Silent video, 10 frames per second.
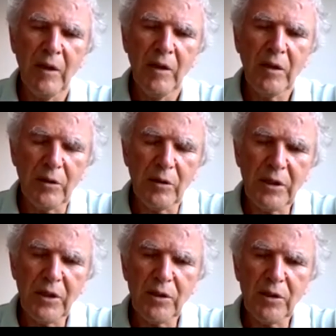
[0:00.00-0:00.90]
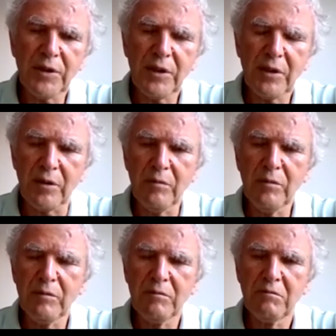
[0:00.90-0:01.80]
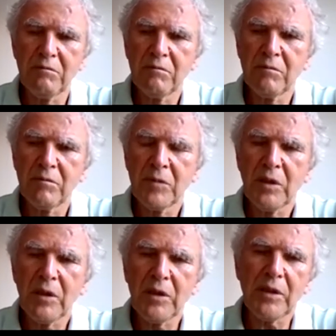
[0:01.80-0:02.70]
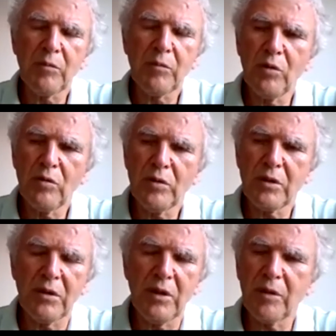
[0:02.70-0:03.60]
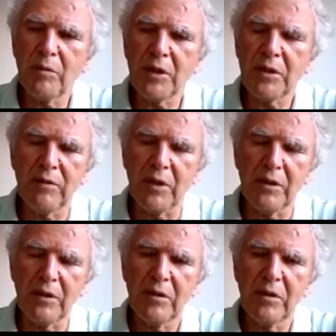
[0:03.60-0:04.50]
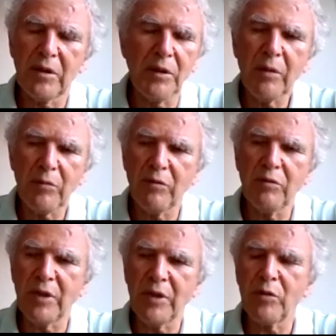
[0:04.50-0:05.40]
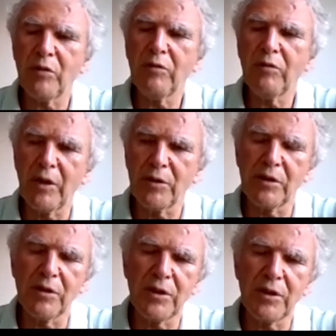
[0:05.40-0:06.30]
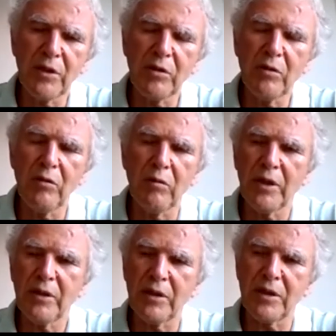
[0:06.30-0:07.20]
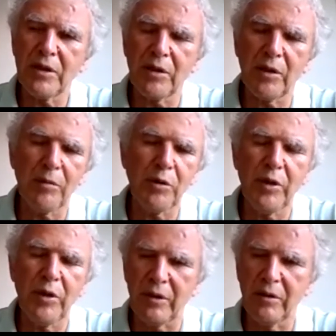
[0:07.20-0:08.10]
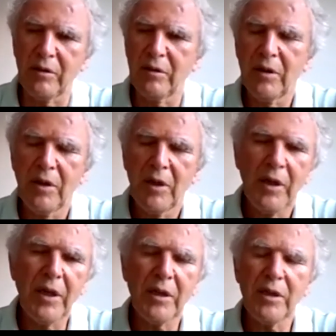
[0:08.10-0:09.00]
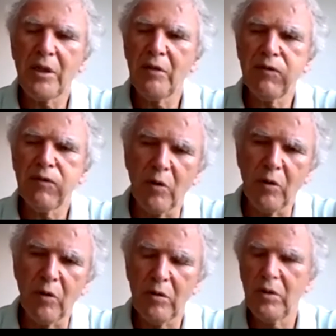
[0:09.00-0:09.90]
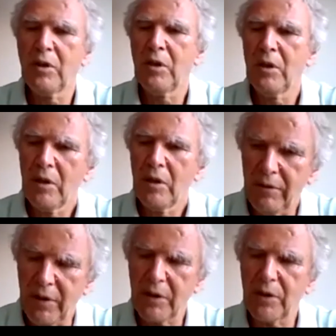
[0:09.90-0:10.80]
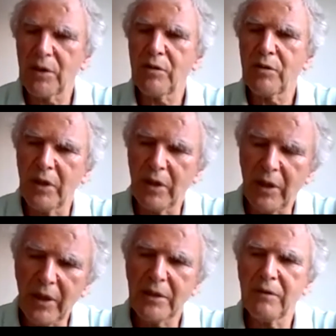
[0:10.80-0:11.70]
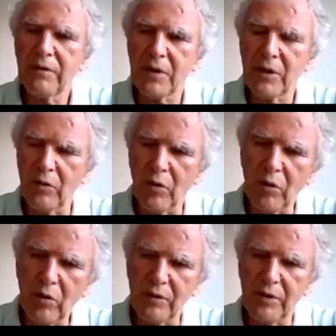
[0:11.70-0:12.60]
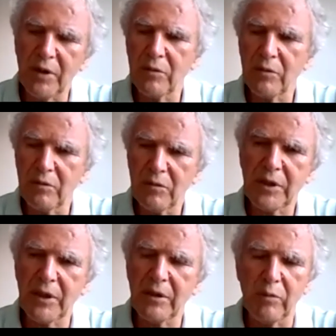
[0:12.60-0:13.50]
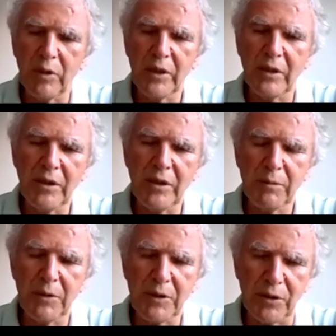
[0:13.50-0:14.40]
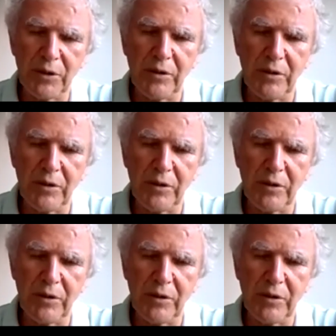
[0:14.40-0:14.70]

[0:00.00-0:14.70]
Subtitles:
Coordinative syndrome is at most n plus 1, a number of values. It's 0, 1, etc. up to n. And if all vectors were active and all of them send 1 at this position.